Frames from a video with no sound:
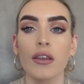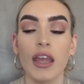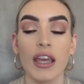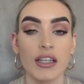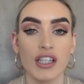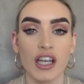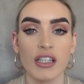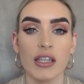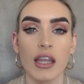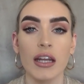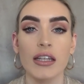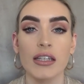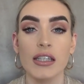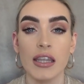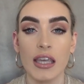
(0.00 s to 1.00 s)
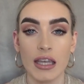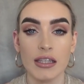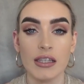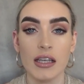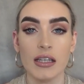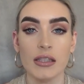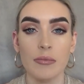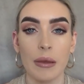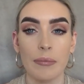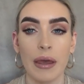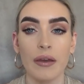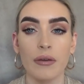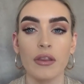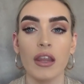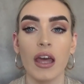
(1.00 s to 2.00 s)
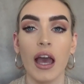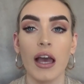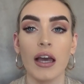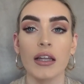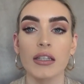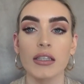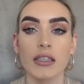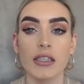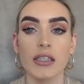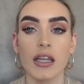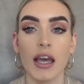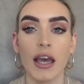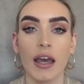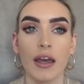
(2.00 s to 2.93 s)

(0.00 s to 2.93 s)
They injected that into the insides of my mouth, and